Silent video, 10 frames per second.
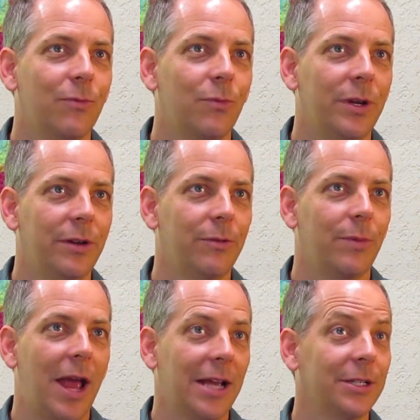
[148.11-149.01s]
we're
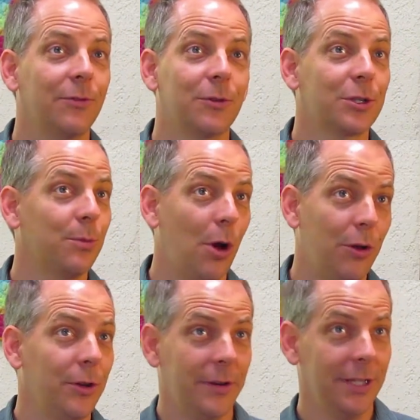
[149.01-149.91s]
asking for
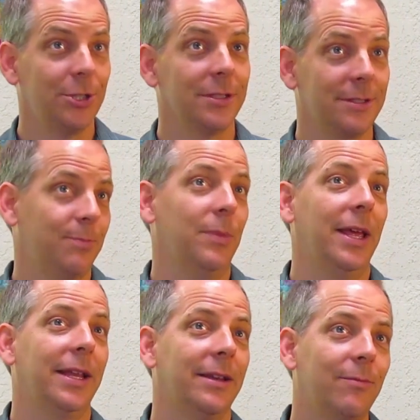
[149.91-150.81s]
small donations
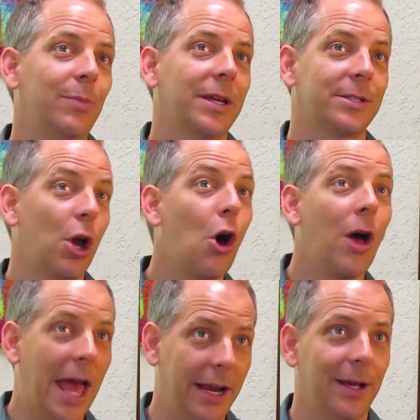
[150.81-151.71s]
and because they all
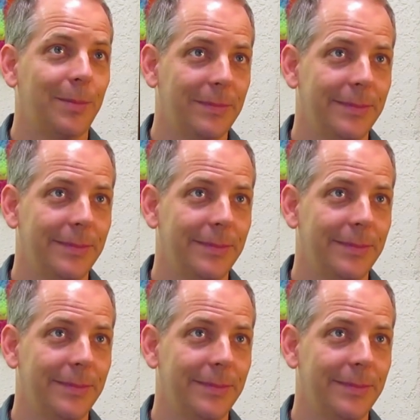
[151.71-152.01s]
add up.